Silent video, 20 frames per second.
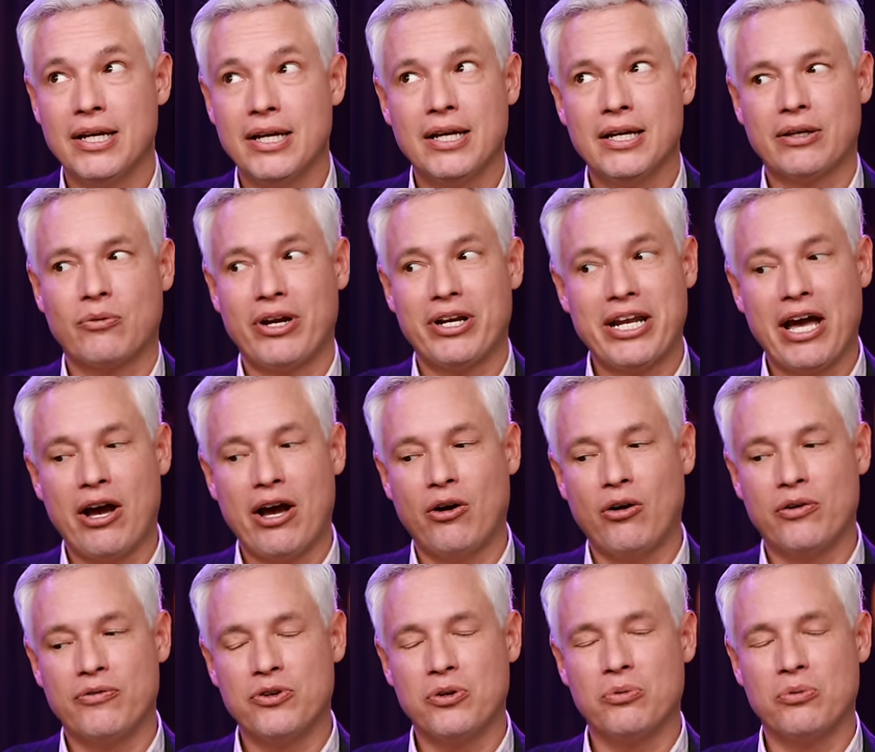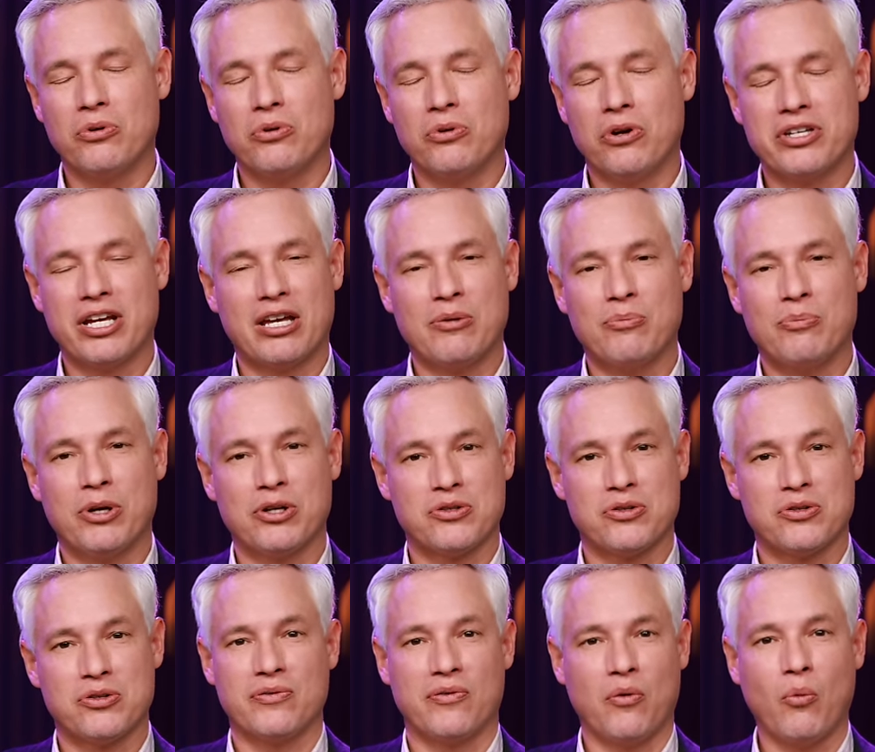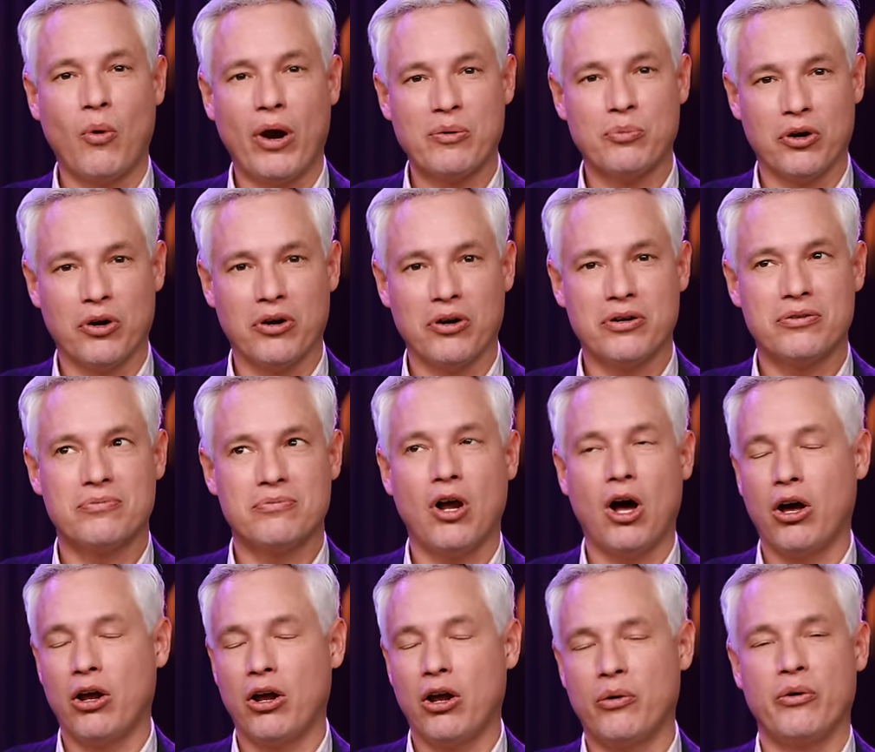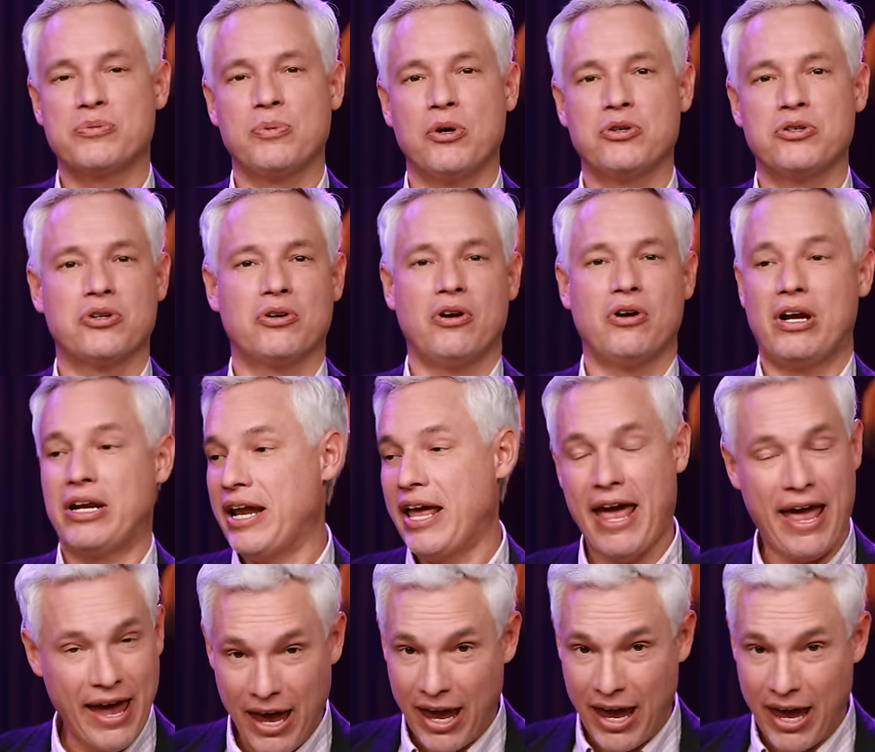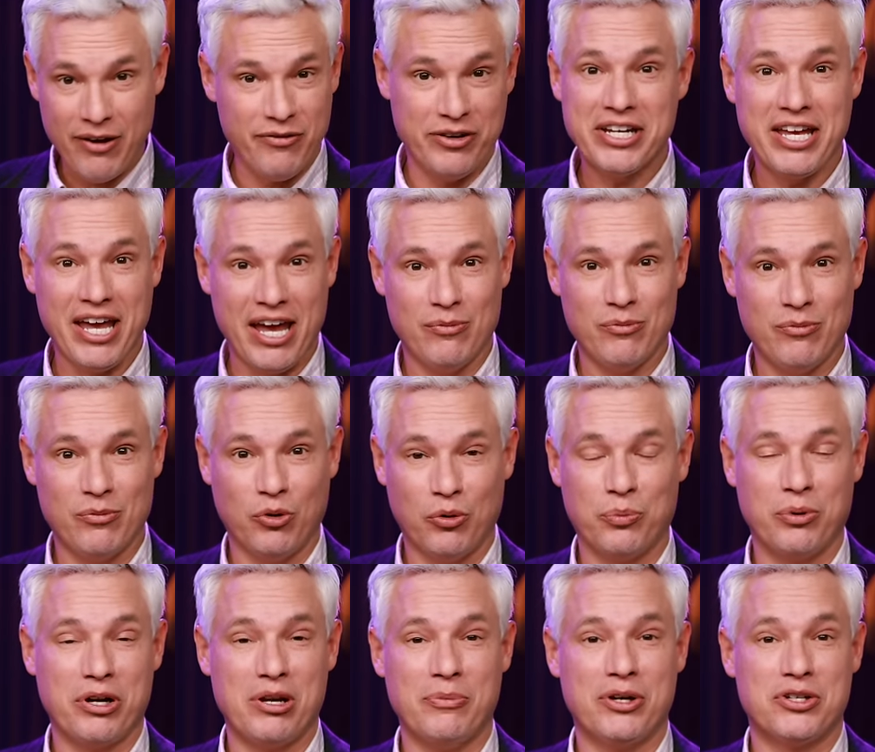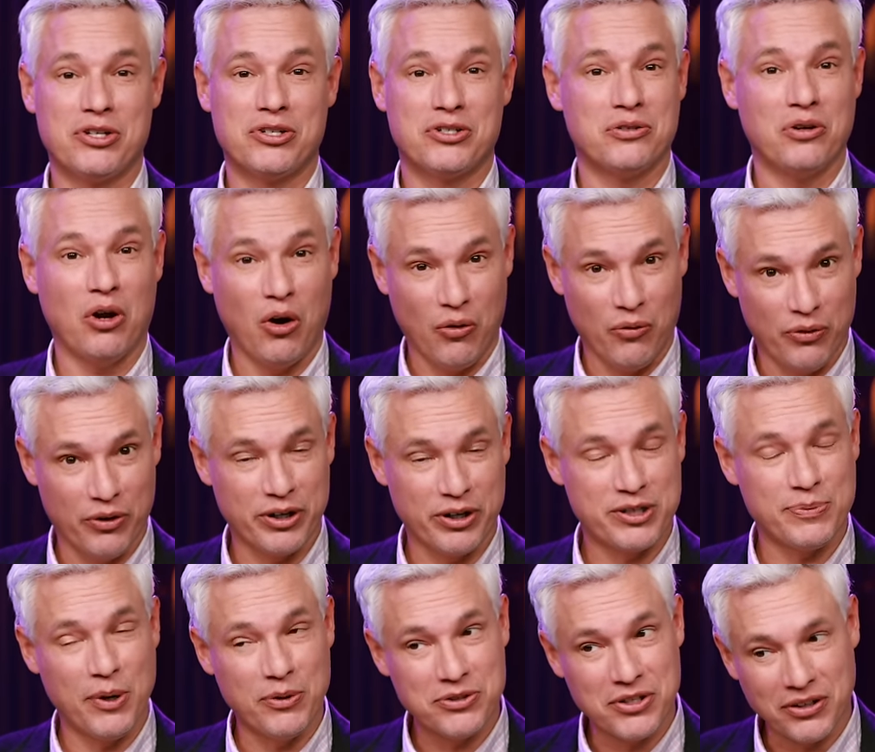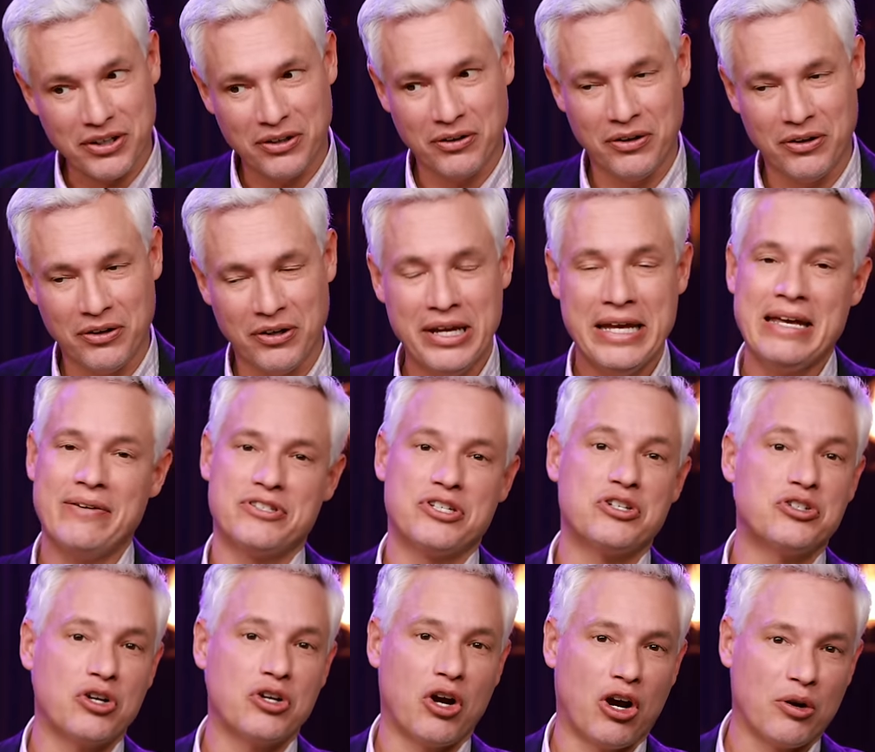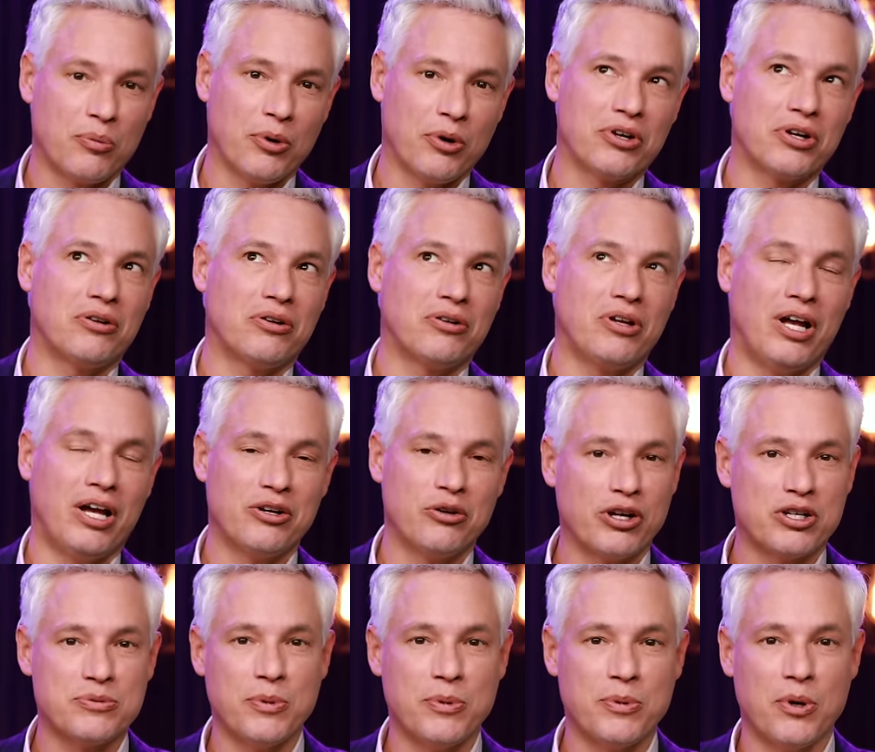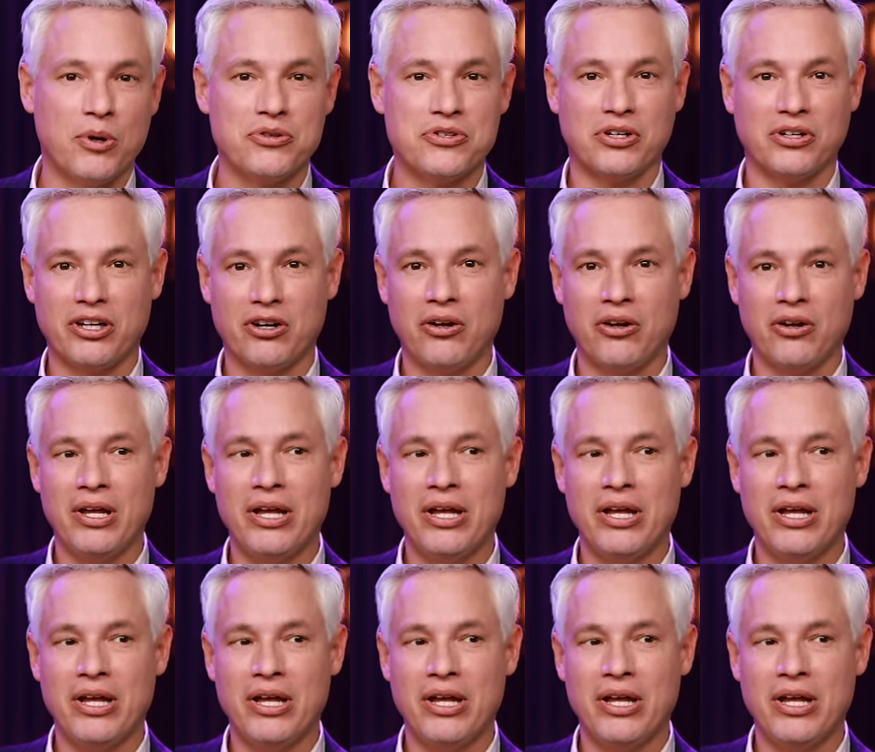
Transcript: Like right now, if you are taking pictures of a white bird, auto exposure on every camera will pretty much overexpose it a little. If it's a dark bird, it'll underexpose it a little.